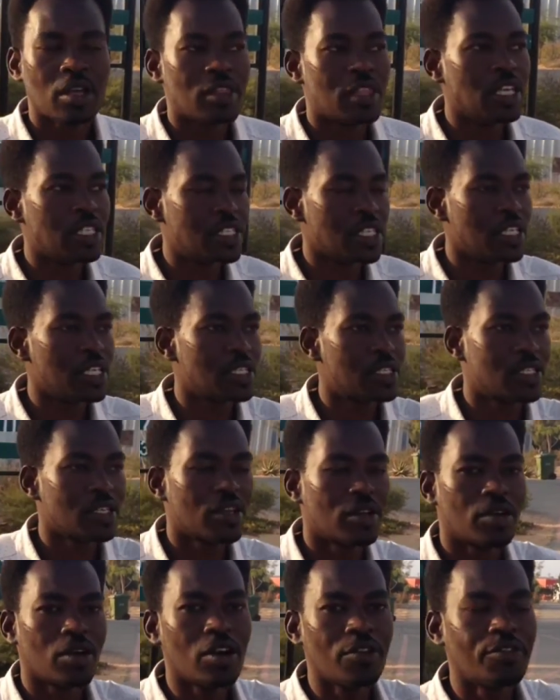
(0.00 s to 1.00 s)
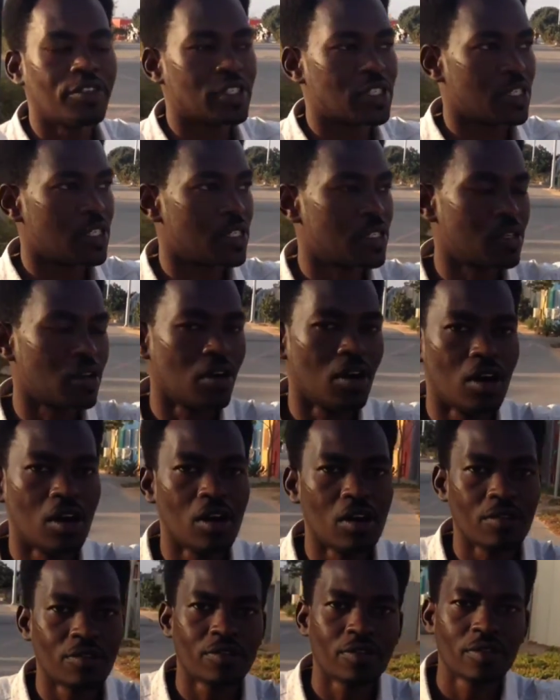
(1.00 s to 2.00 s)
This is the offices
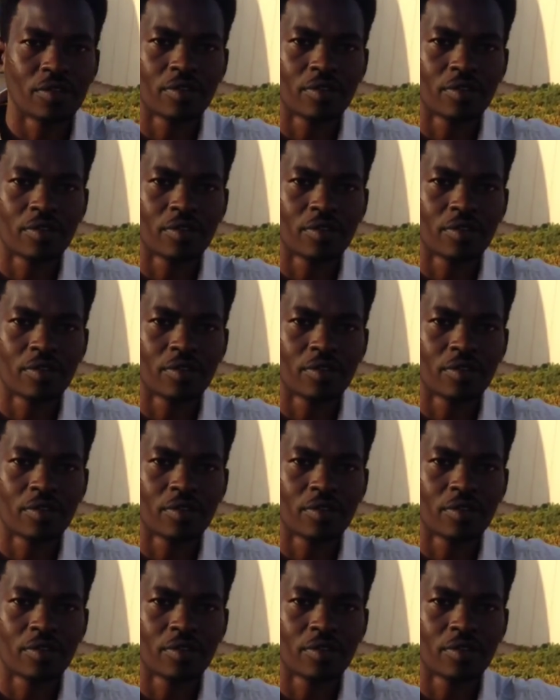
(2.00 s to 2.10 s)
of